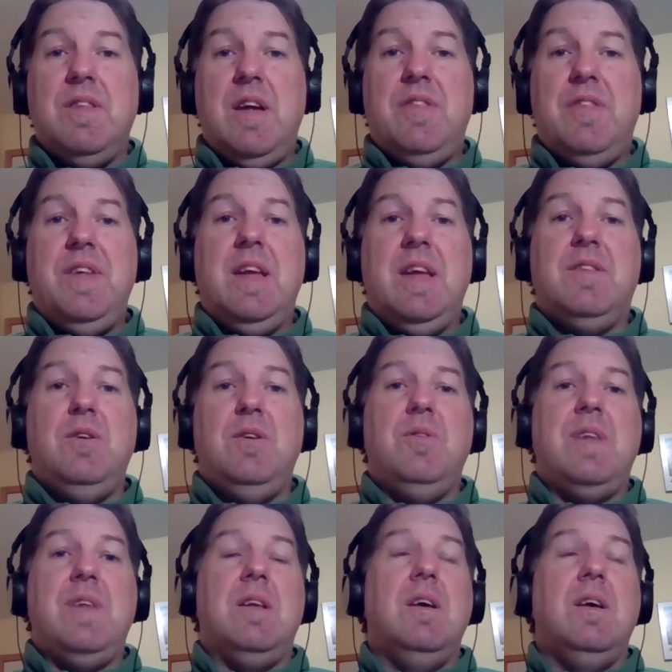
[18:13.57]
think too
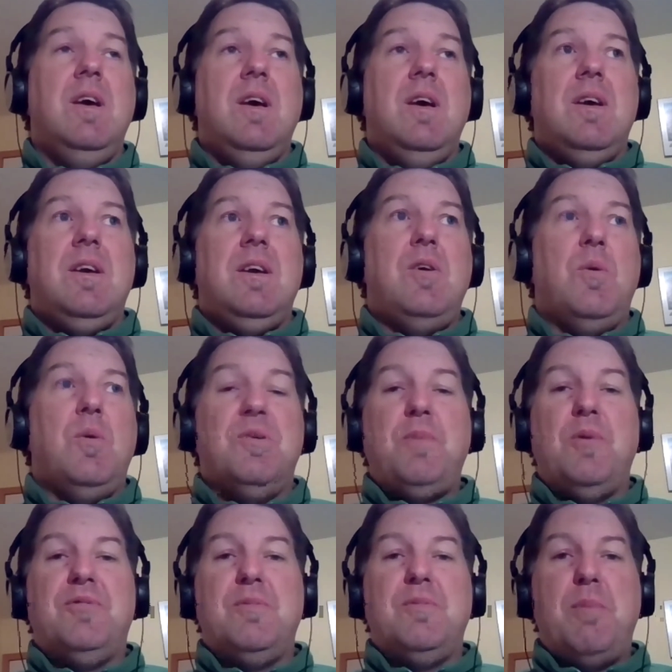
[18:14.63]
that we're
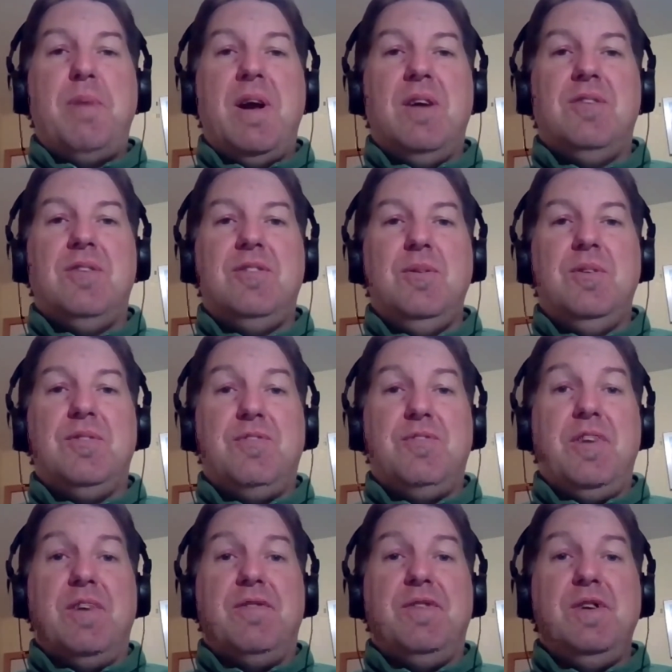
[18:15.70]
supposed to prepare students for
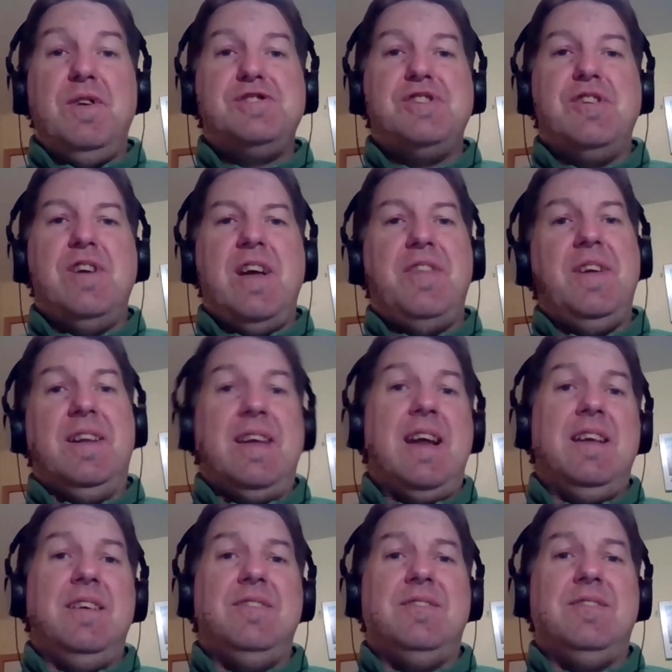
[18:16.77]
their future, and I think that
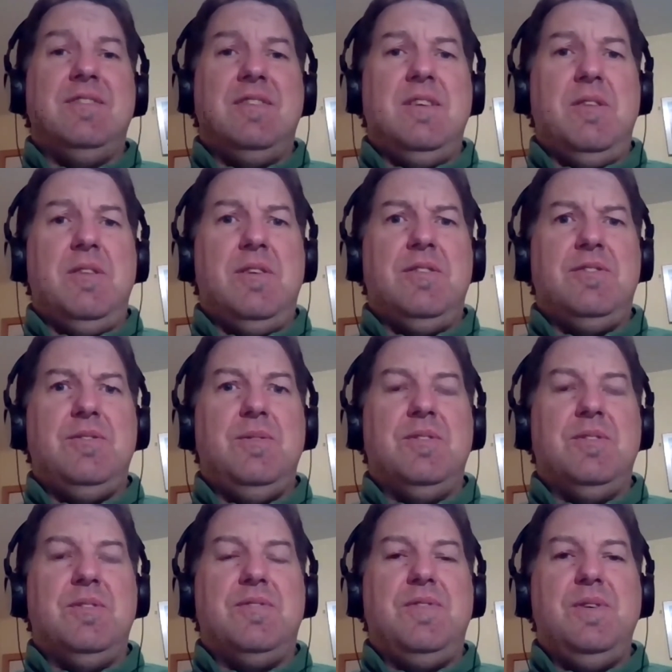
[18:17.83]
is the
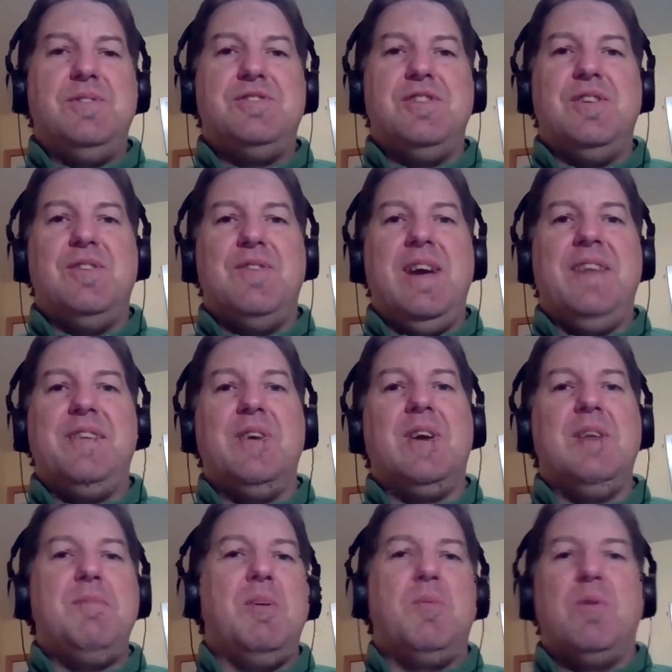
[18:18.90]
students' future, right? They're
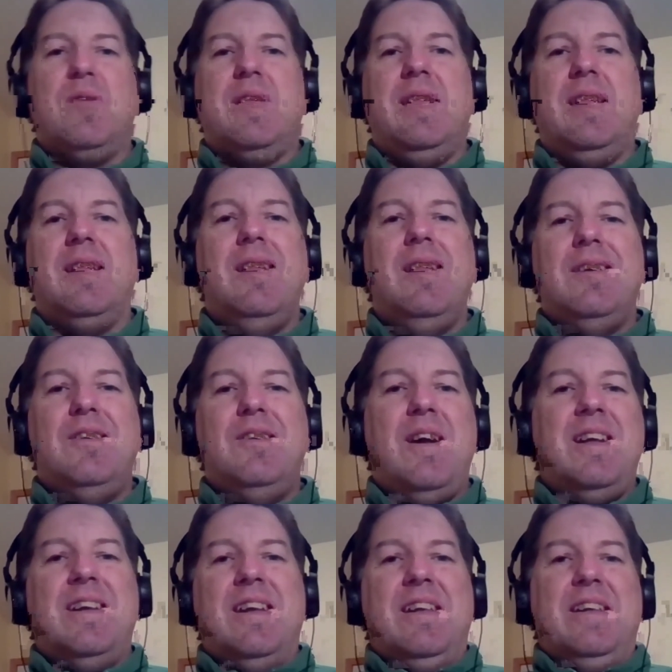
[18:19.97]
going to be working not
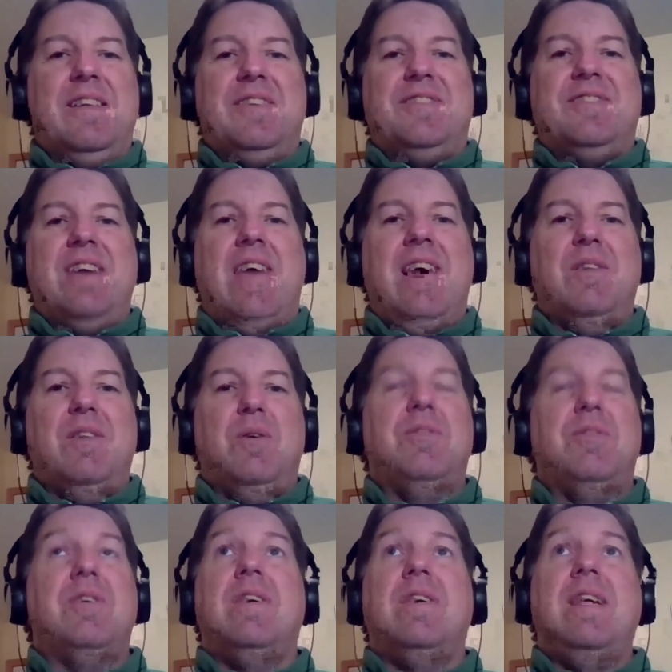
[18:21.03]
in a little silo.
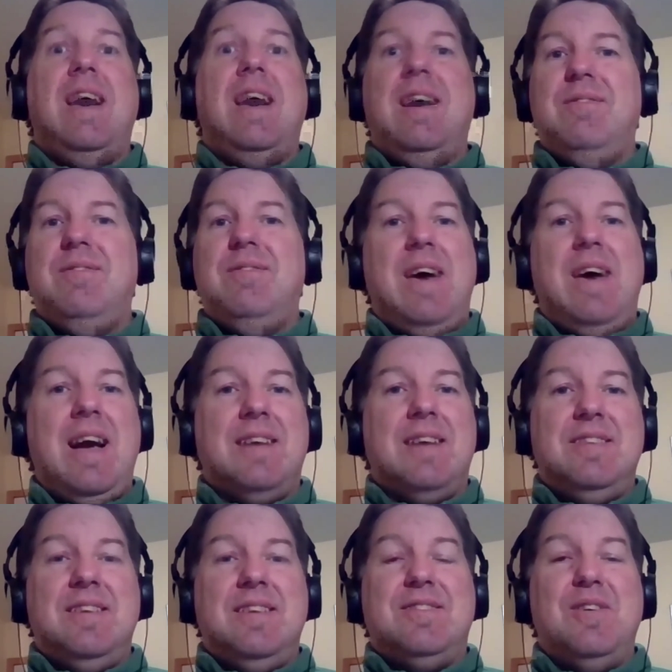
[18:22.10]
They're going to have
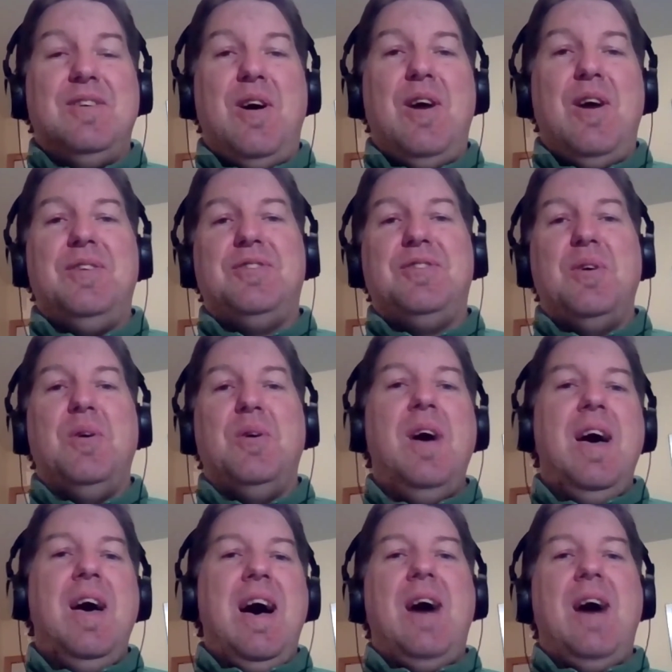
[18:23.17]
access to all this. So
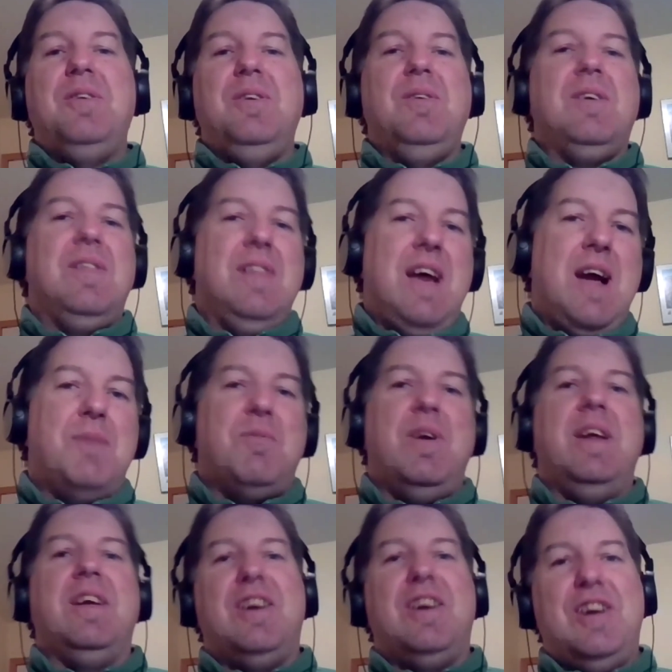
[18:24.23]
how do you collaborate
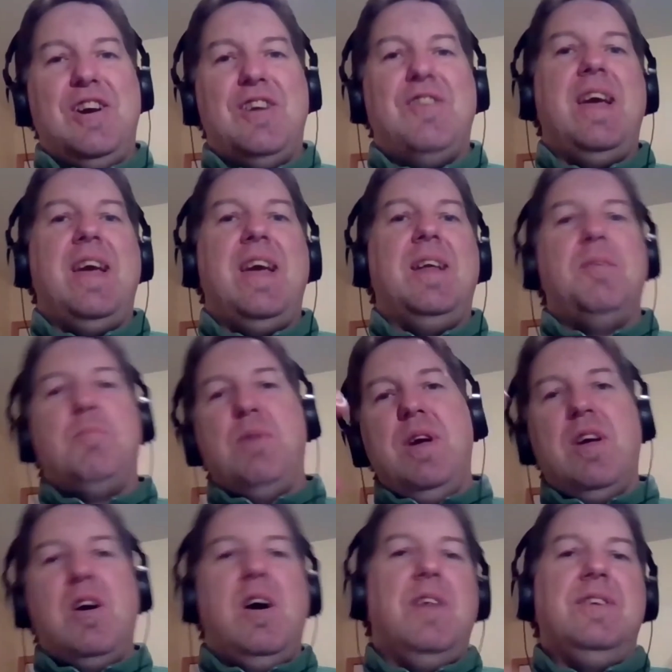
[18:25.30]
and curate and
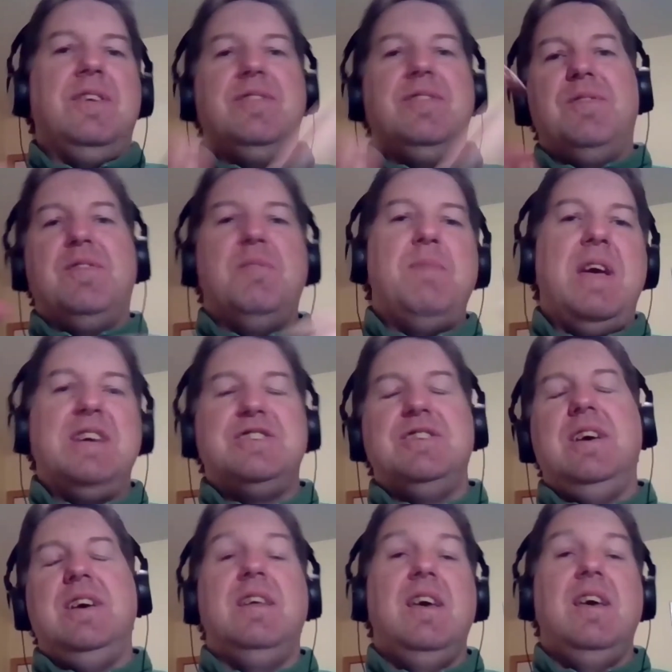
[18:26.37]
bring all these information
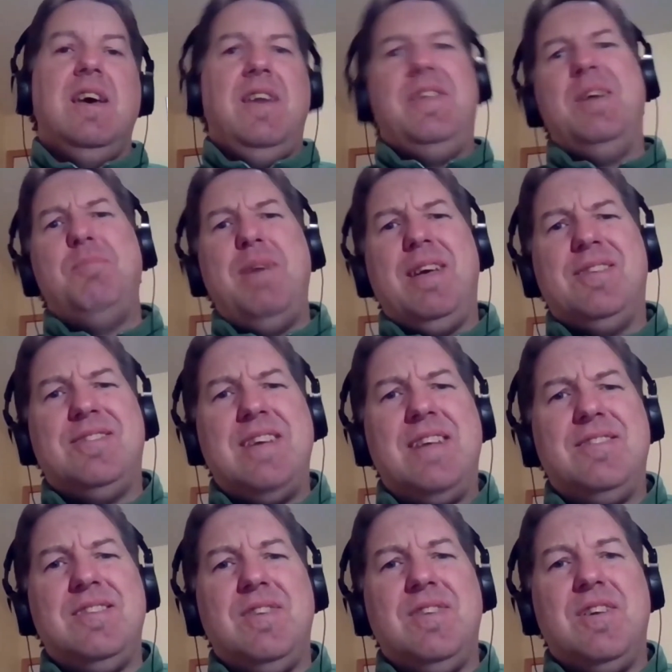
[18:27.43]
in, and then make sense
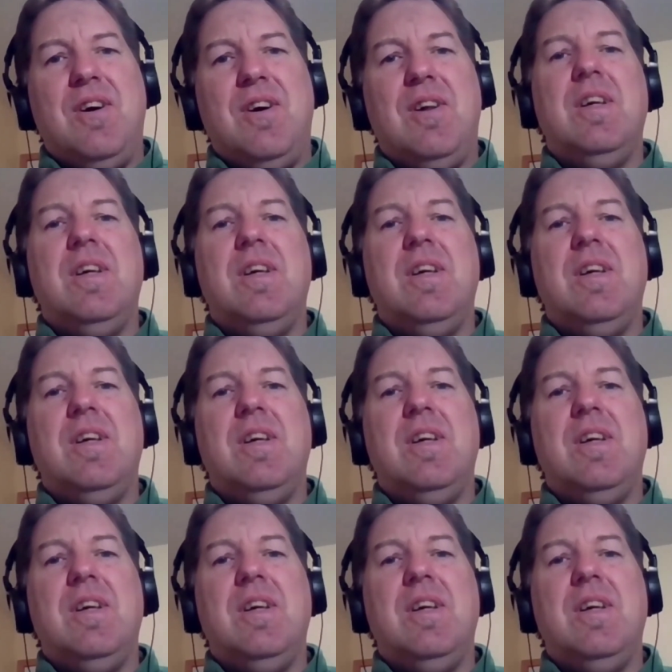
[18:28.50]
of it all?